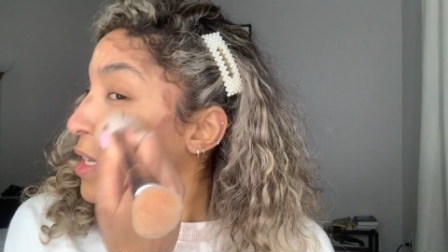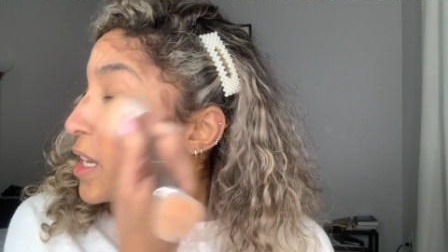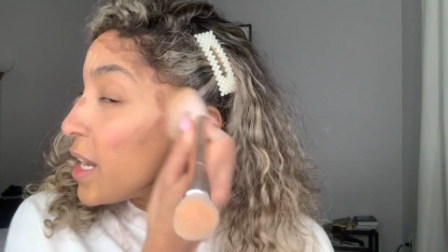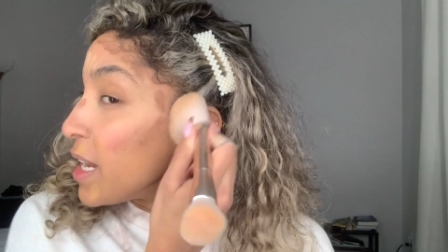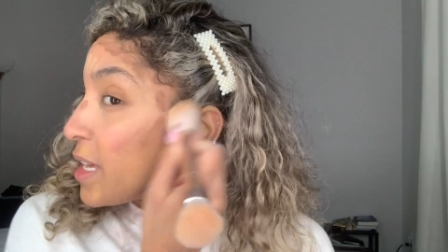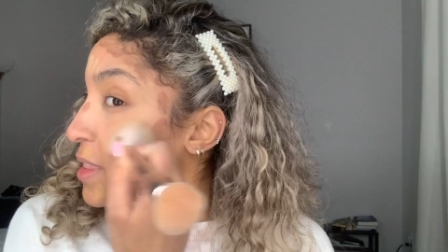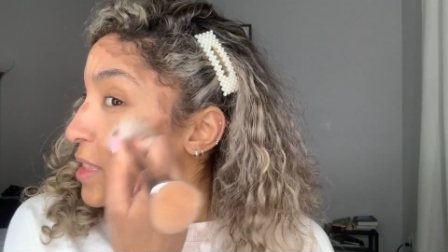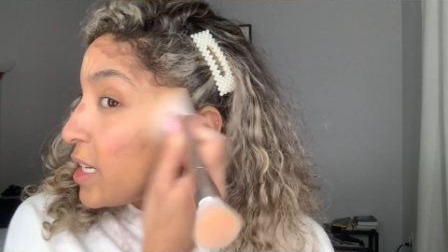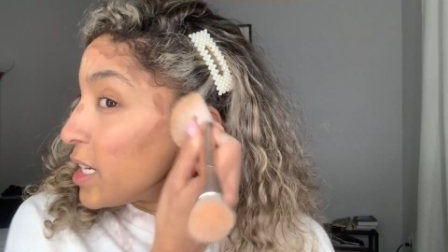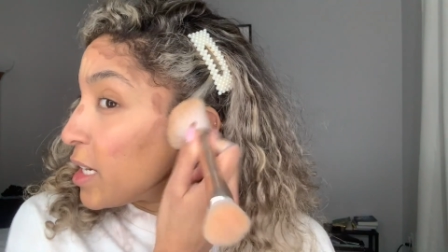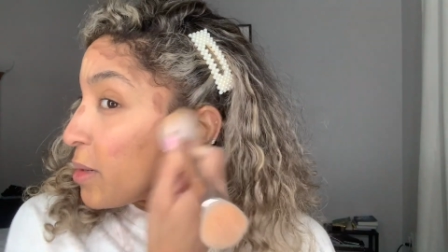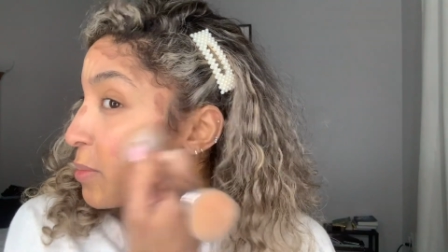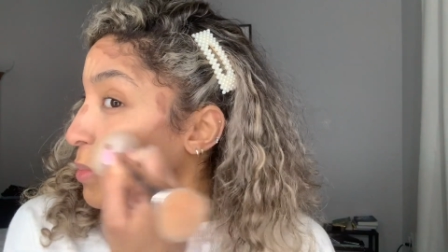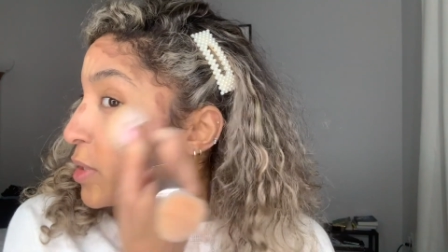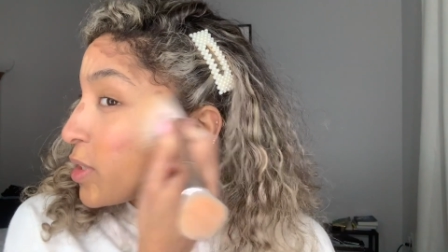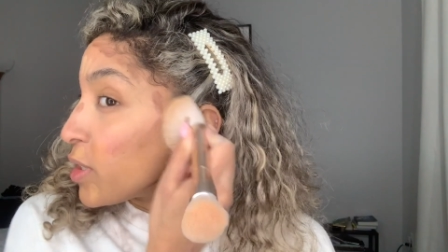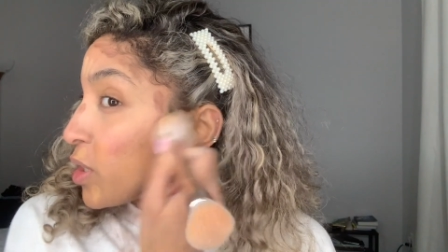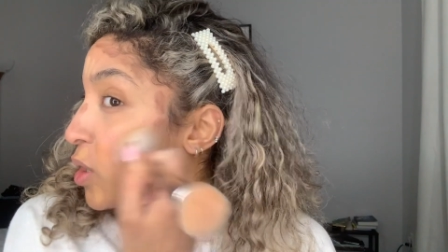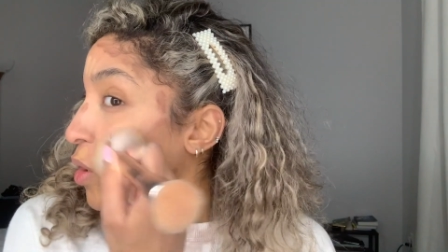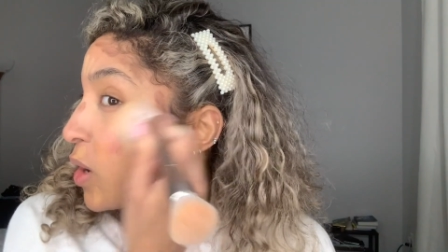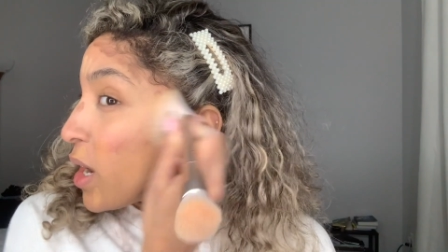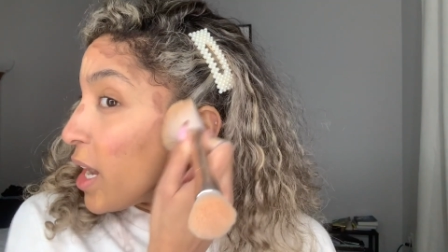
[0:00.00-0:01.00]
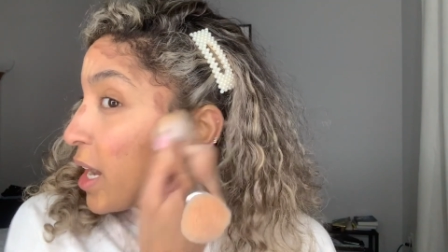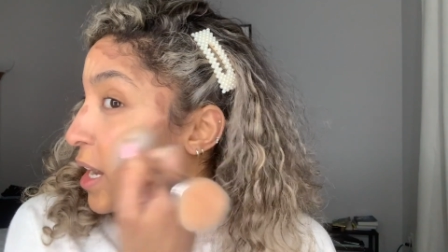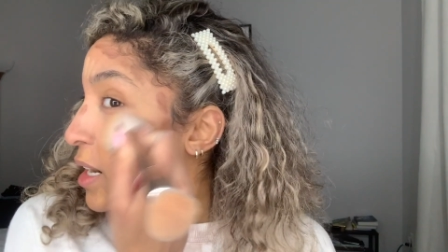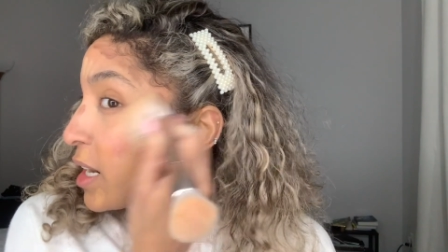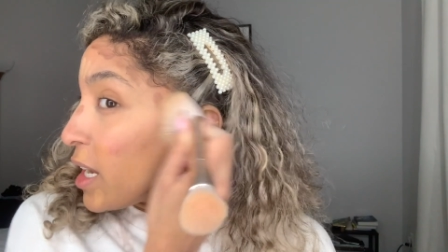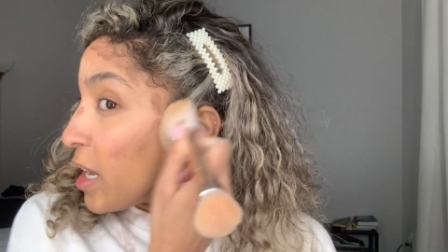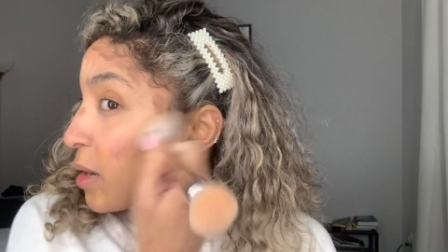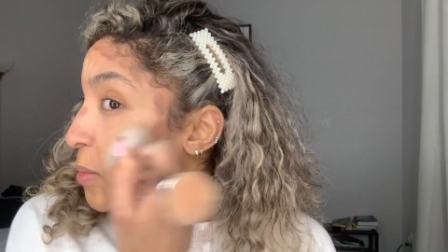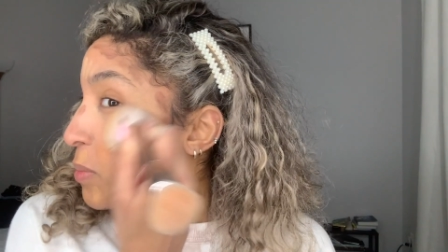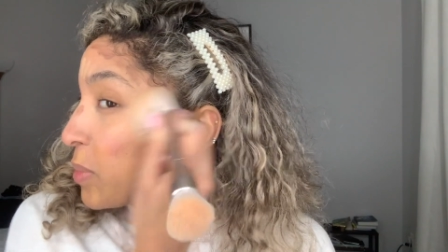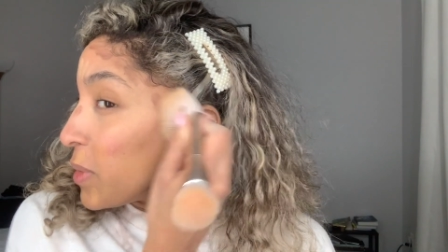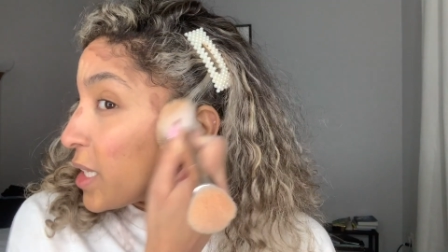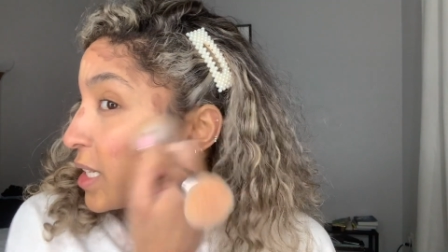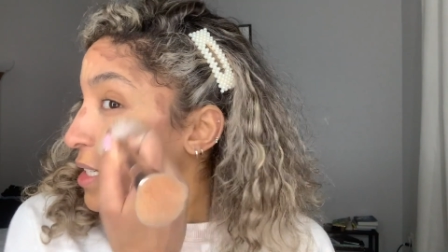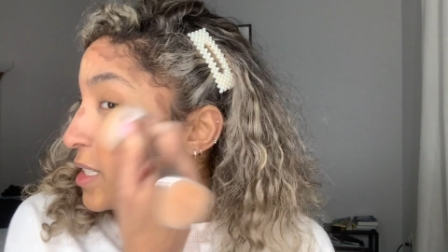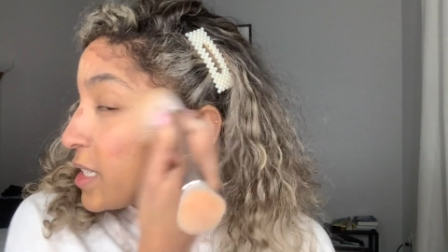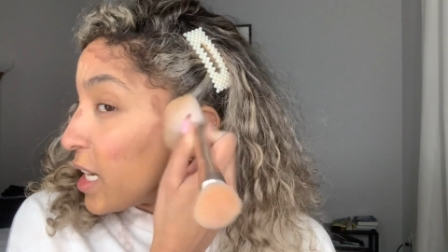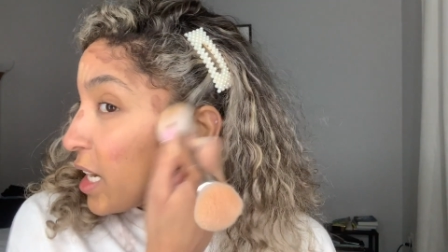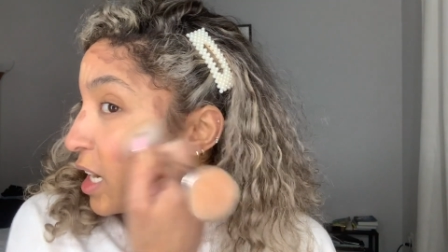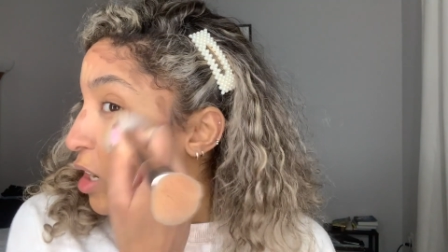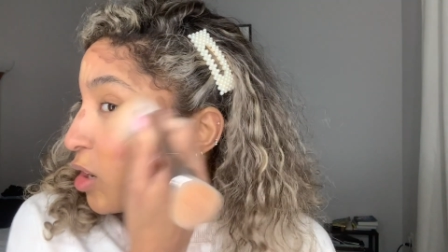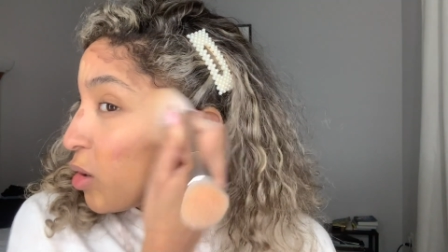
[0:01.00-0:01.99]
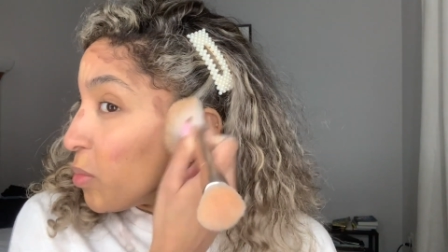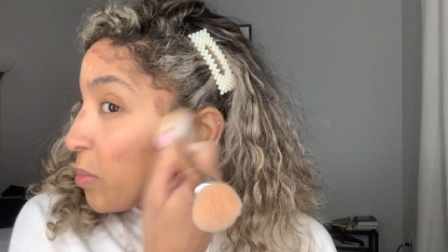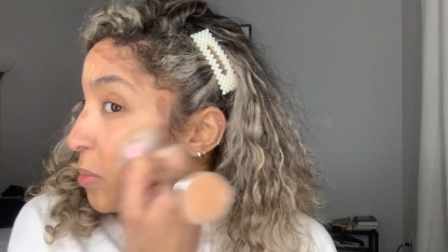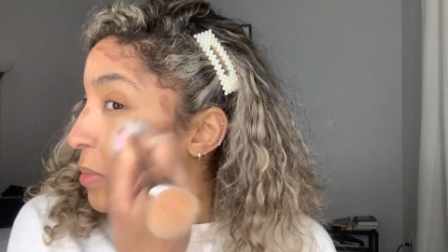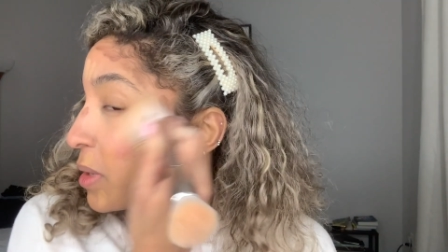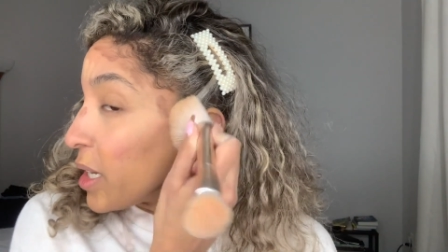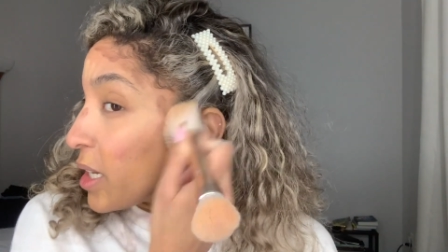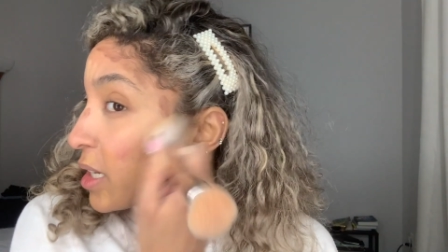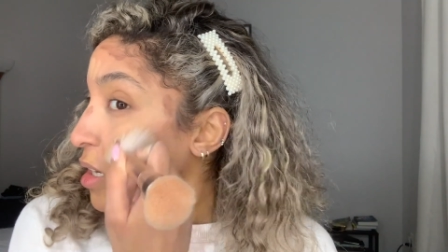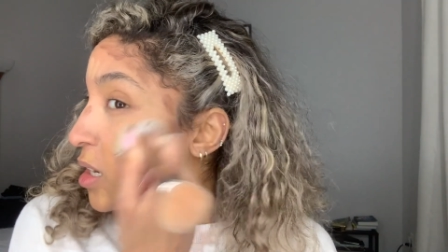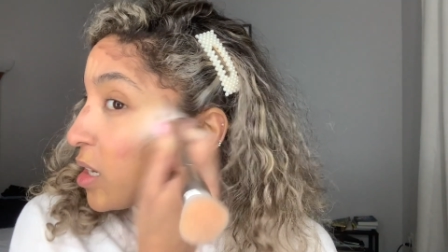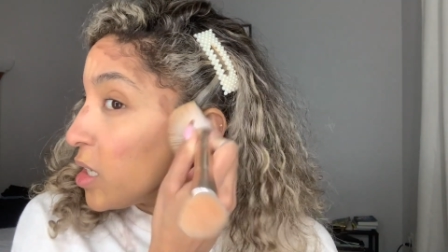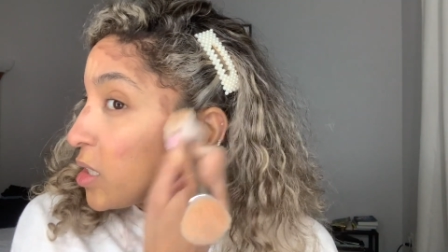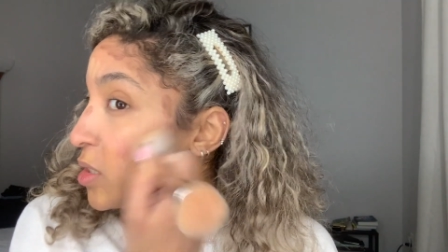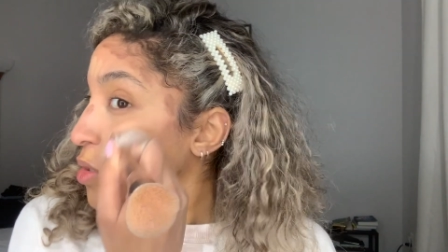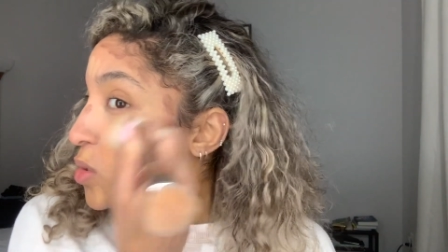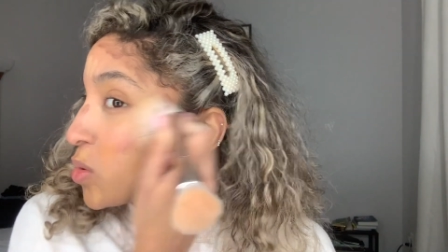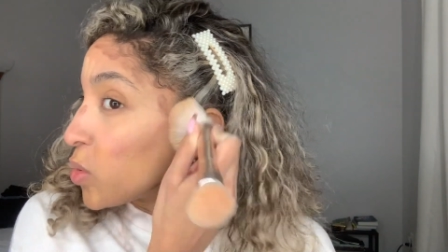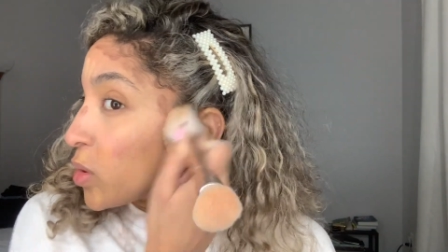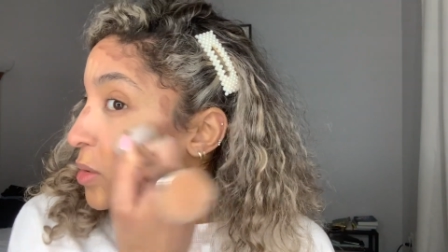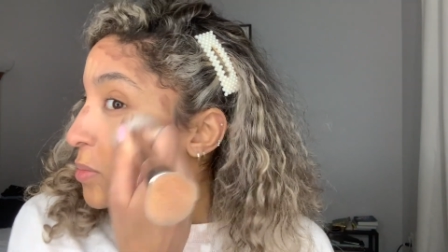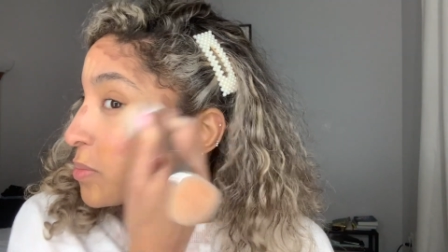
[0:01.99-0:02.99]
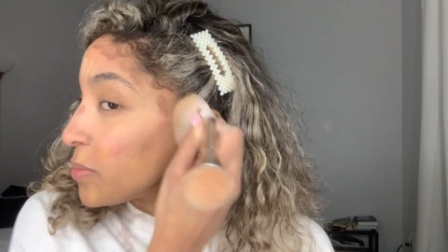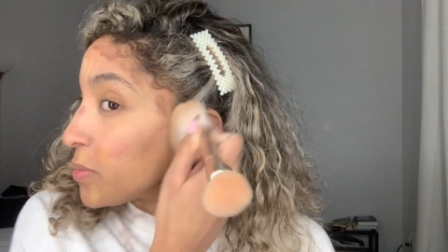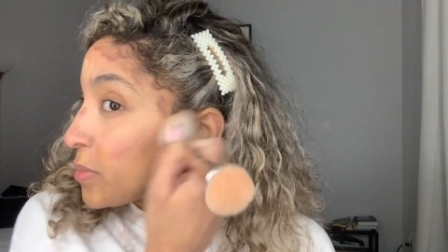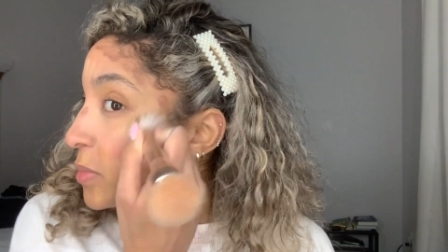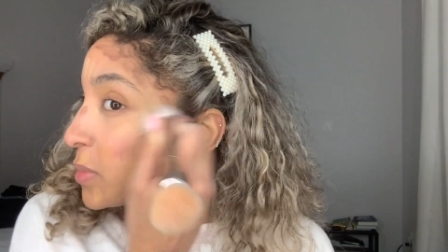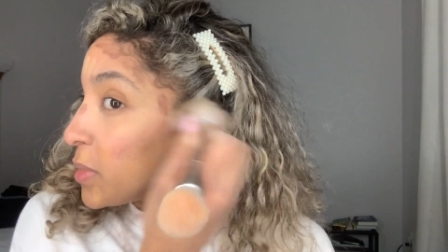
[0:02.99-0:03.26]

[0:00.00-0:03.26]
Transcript: And then I'm gonna go ahead and blend out my contour.